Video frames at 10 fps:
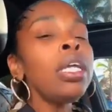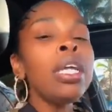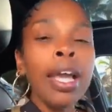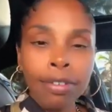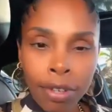
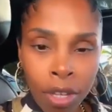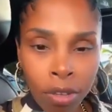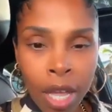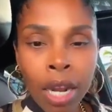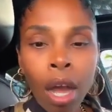Yes,
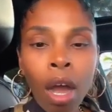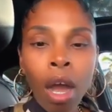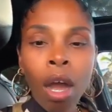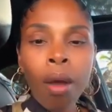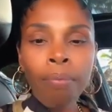
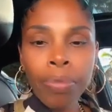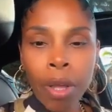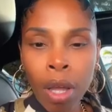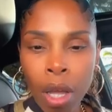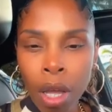
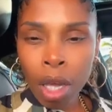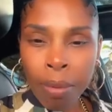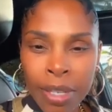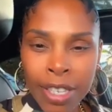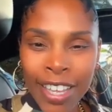
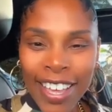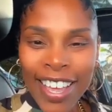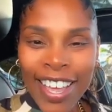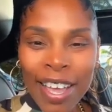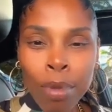let me see.
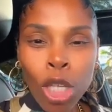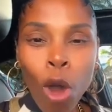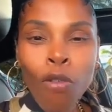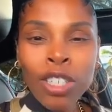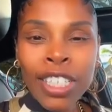Mr.
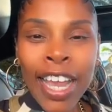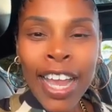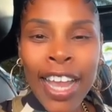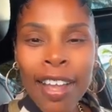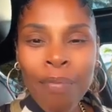
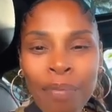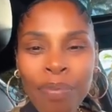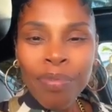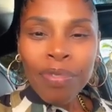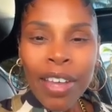Oversay,
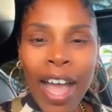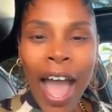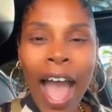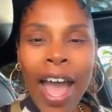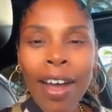
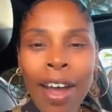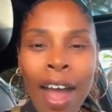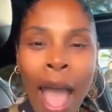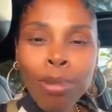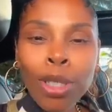
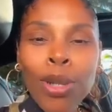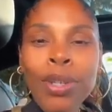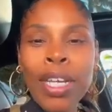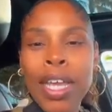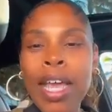
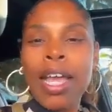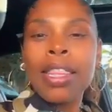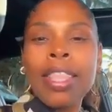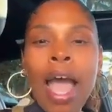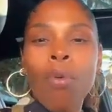absolutely.
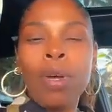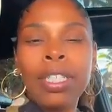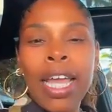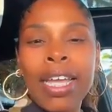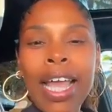That
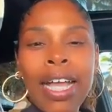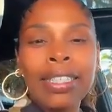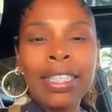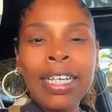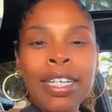was a
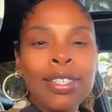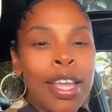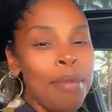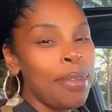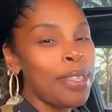gasoline
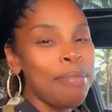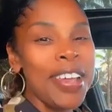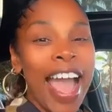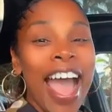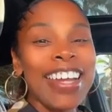statement to
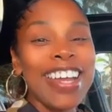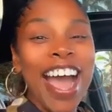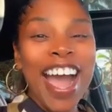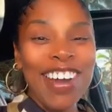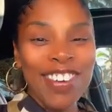me. I
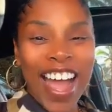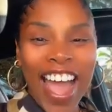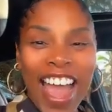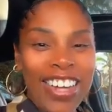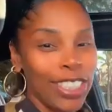know,
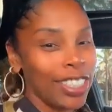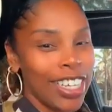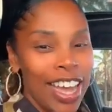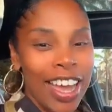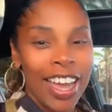right?
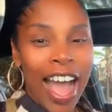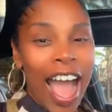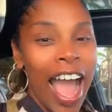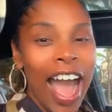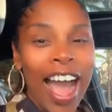
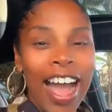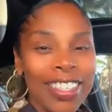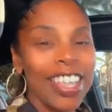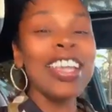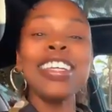High
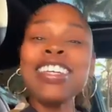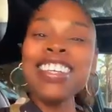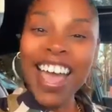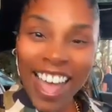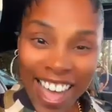octane.
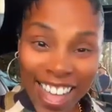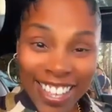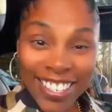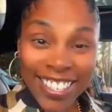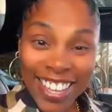
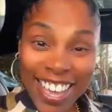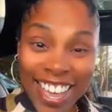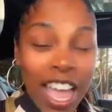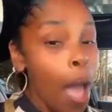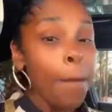Yeah,
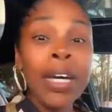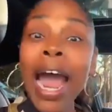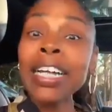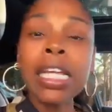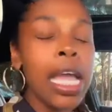see? But
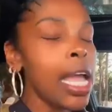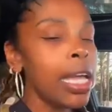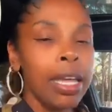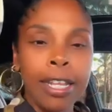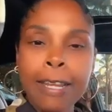I
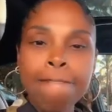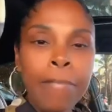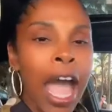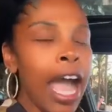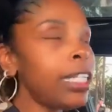
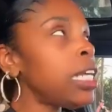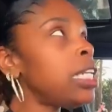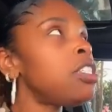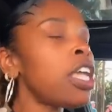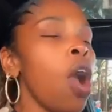
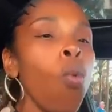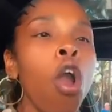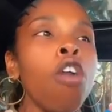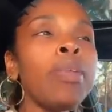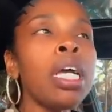didn't say a
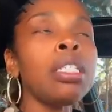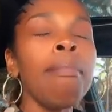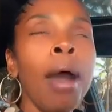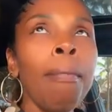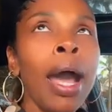word, because
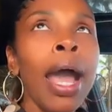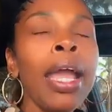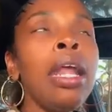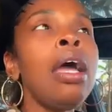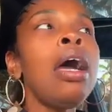in my
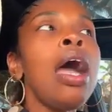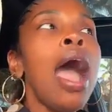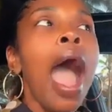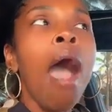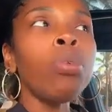mind,
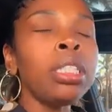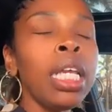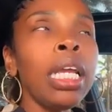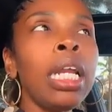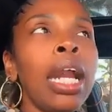I was
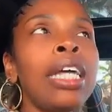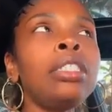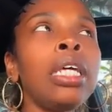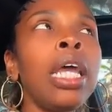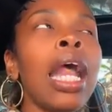thinking, and I
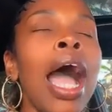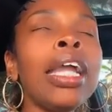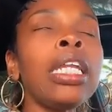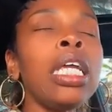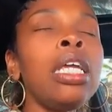said
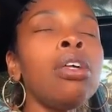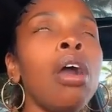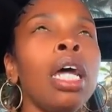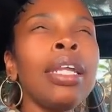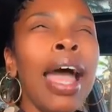I could
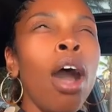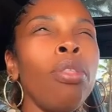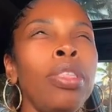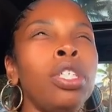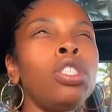either
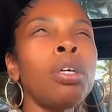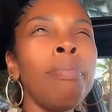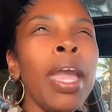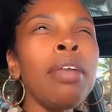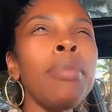allow this to
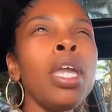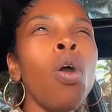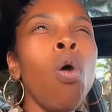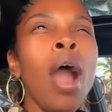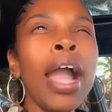make
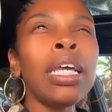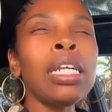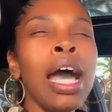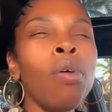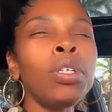me, or I can
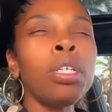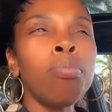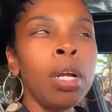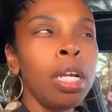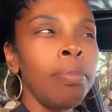allow it to
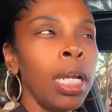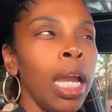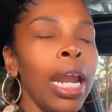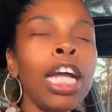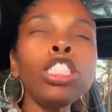break me.
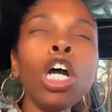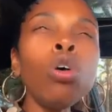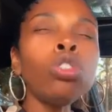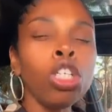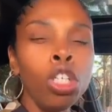And I
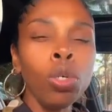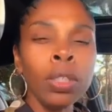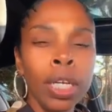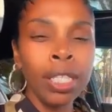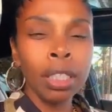chose to
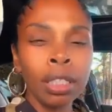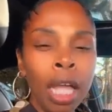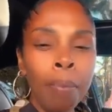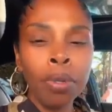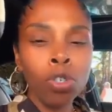use it as a
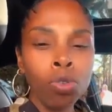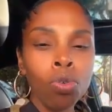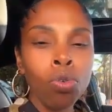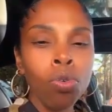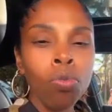stepping
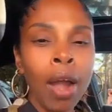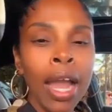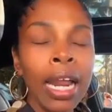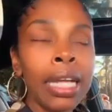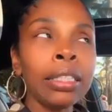stool,
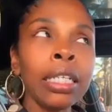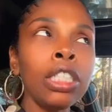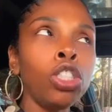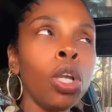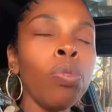right? I
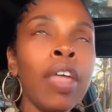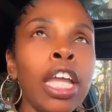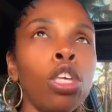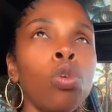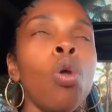said,
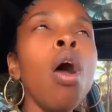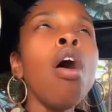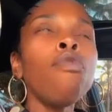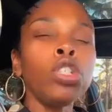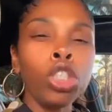thank you
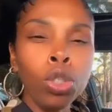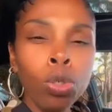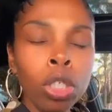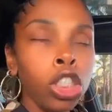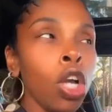for
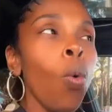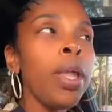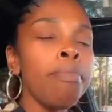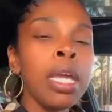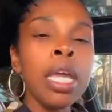
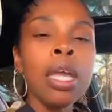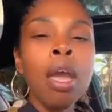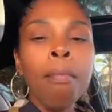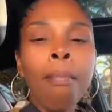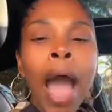showing me
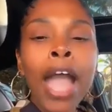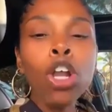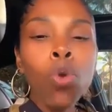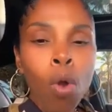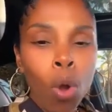my
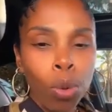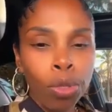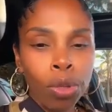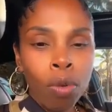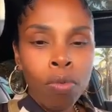growth,
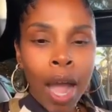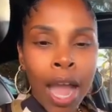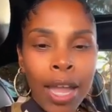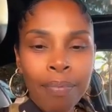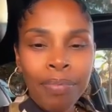
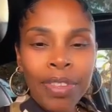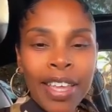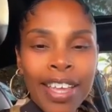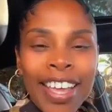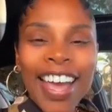right?
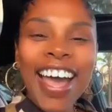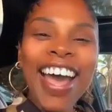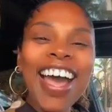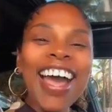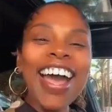
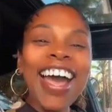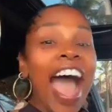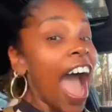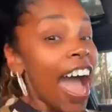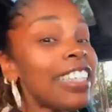
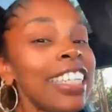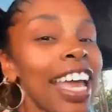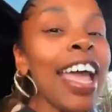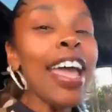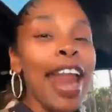I
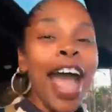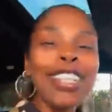did.